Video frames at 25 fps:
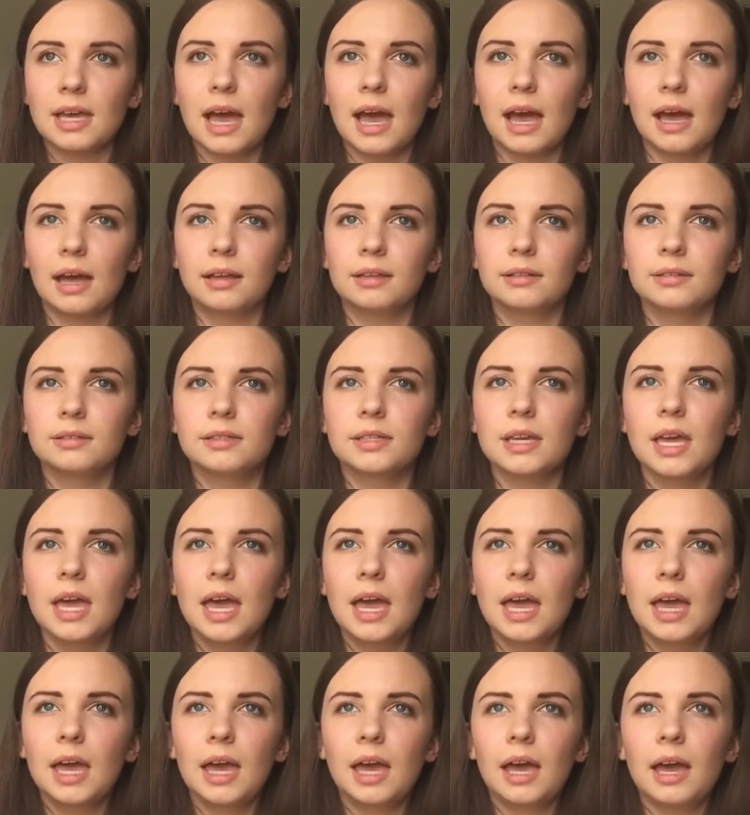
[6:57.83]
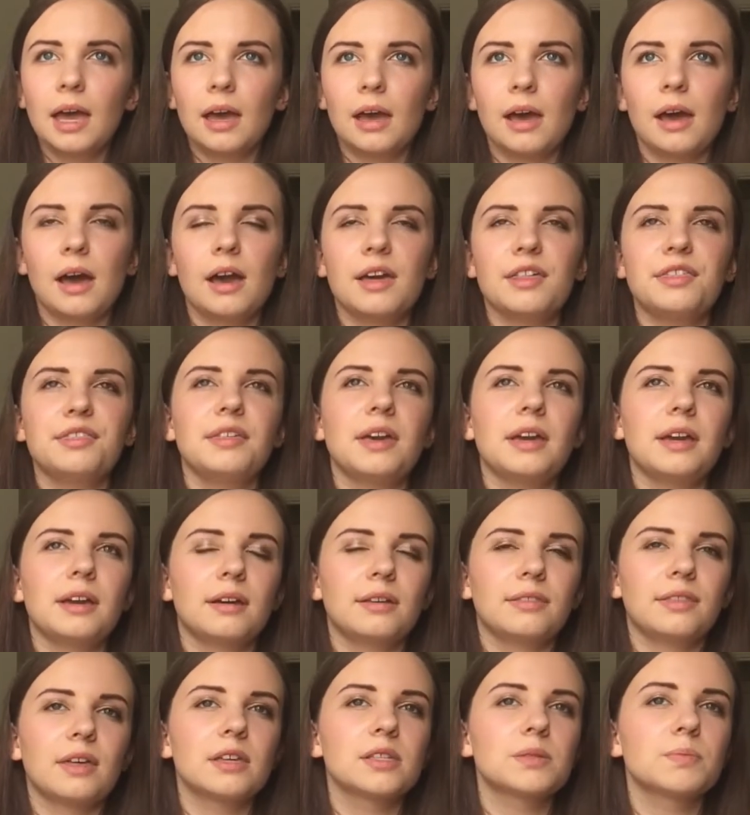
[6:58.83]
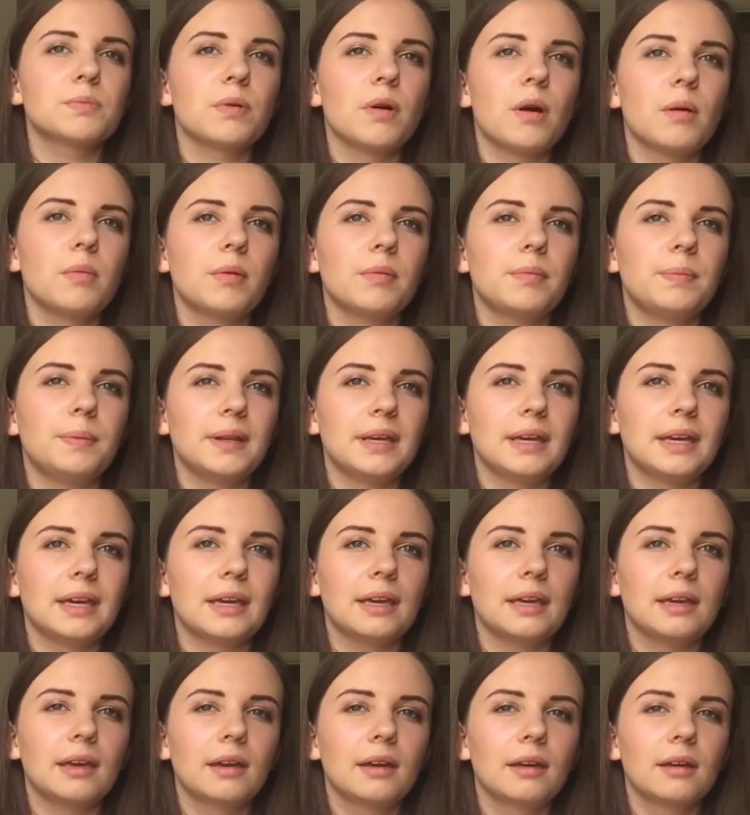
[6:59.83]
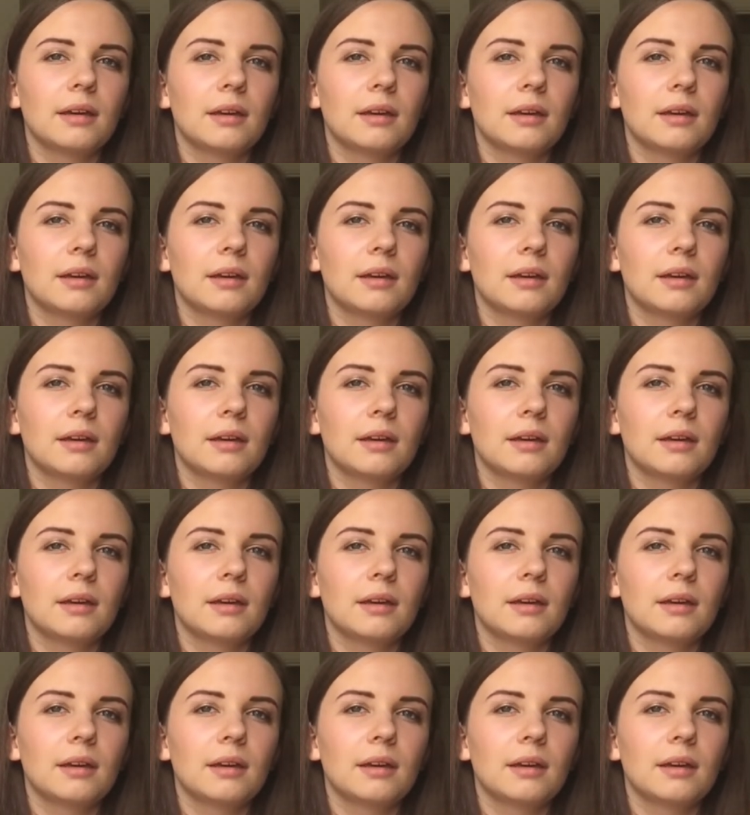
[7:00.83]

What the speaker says: and I think that's probably